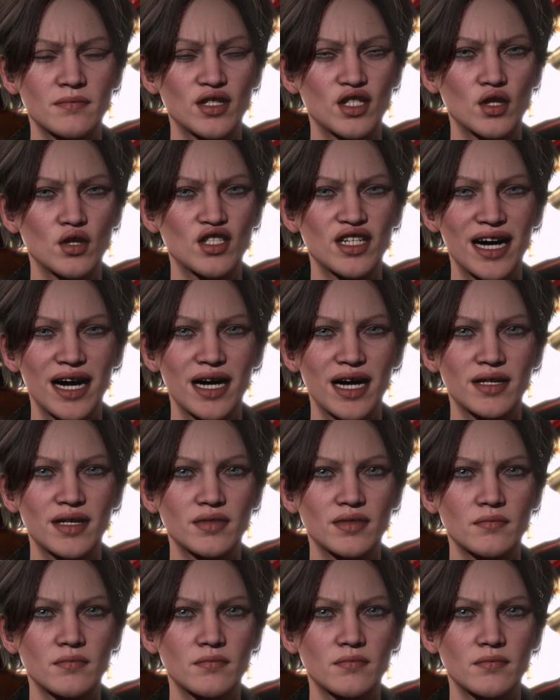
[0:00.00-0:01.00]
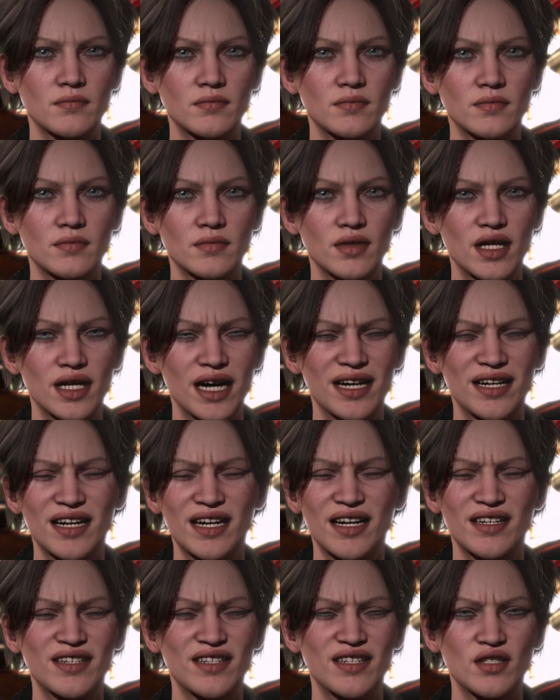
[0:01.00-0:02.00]
I
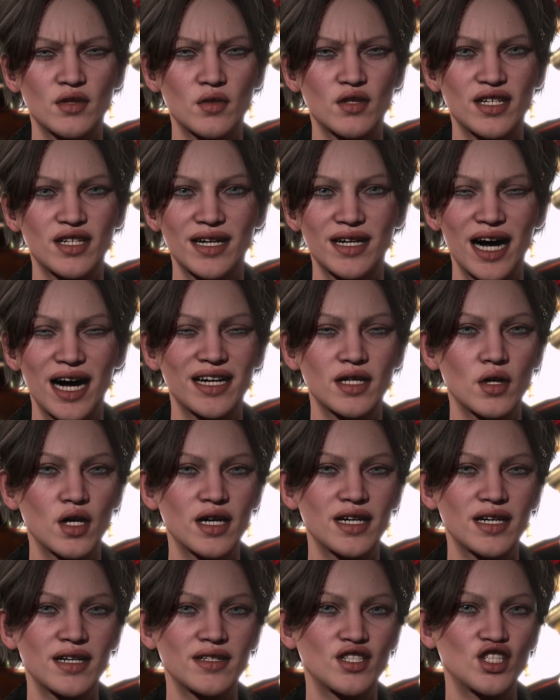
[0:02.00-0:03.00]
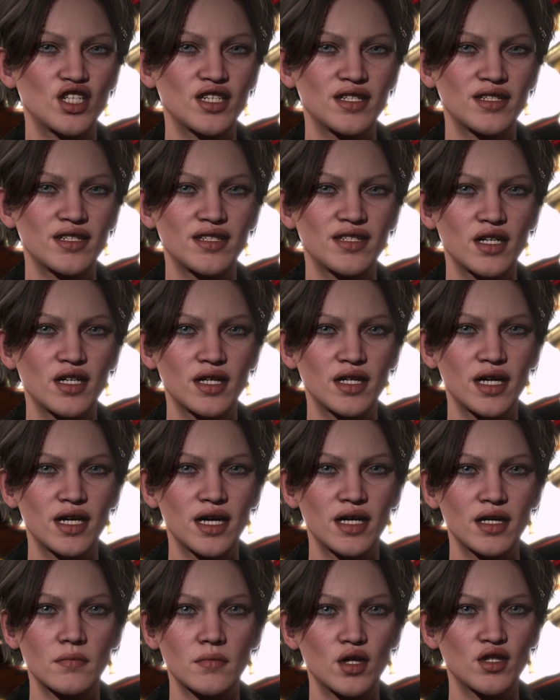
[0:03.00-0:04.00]
think it's Susan. Anyway, she's
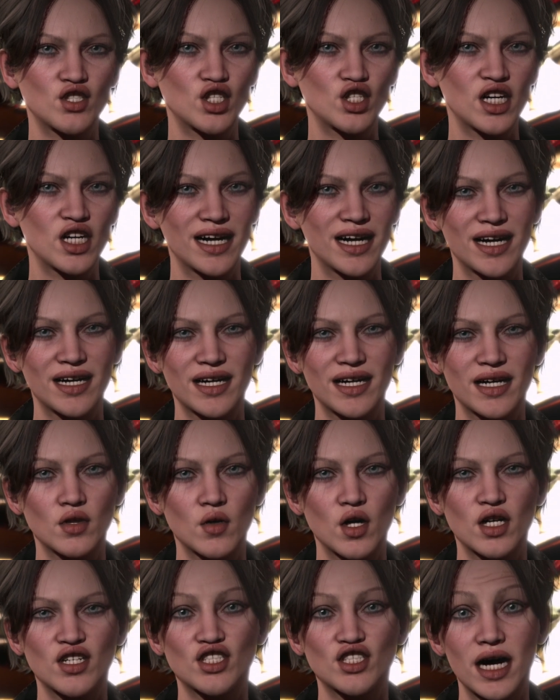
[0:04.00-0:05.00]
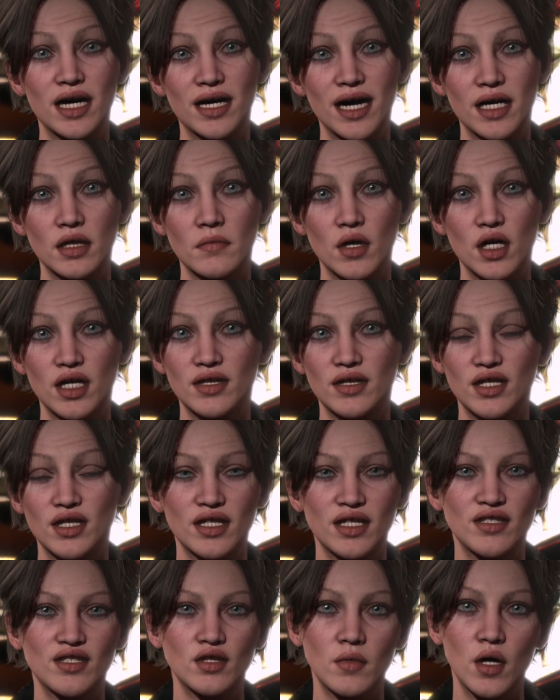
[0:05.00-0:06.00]
a mature lady, which I like because there
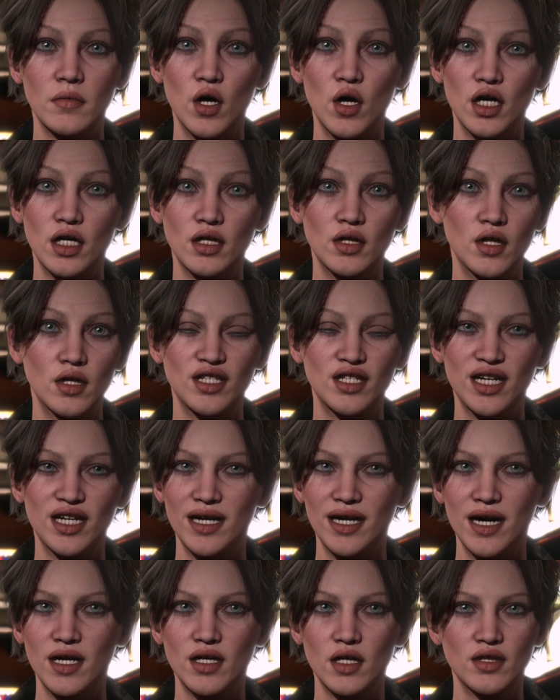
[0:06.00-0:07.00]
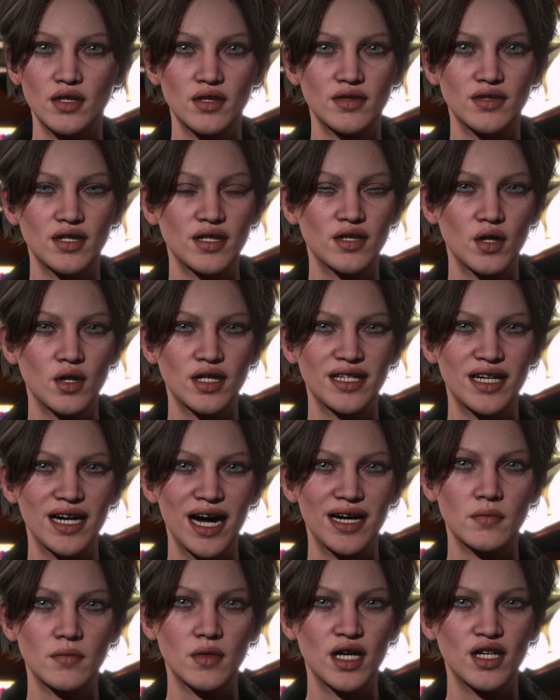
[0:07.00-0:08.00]
needs to be more interesting characters in 3D
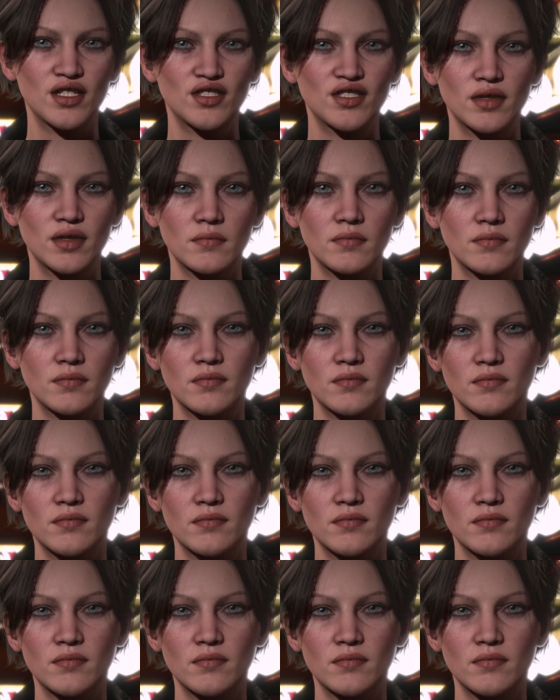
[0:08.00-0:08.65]
animation.